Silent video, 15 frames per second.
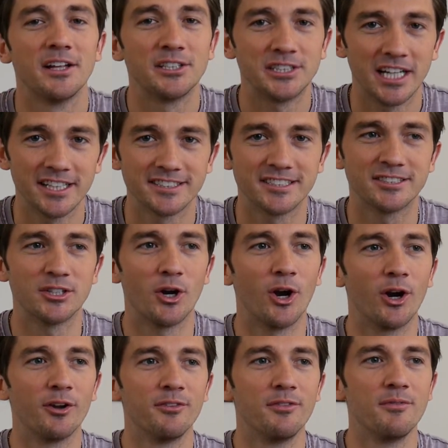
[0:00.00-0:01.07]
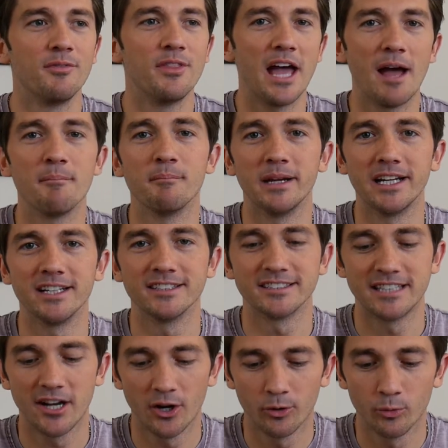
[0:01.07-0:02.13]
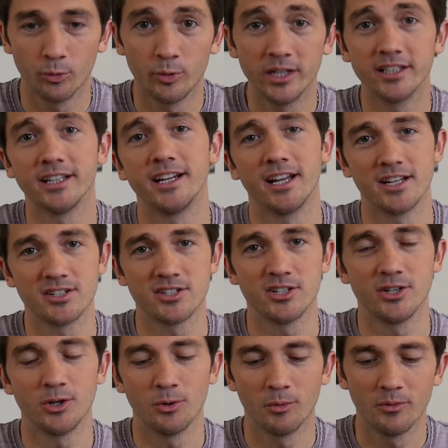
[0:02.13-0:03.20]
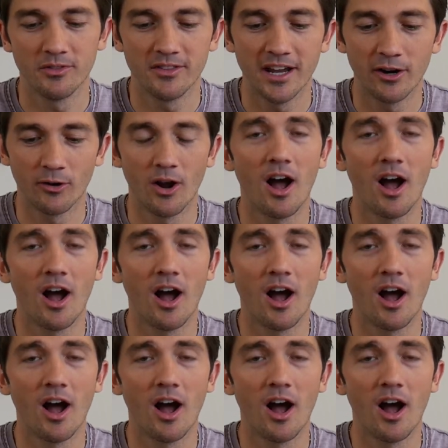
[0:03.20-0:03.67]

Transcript: chances are that means they are really into you. They are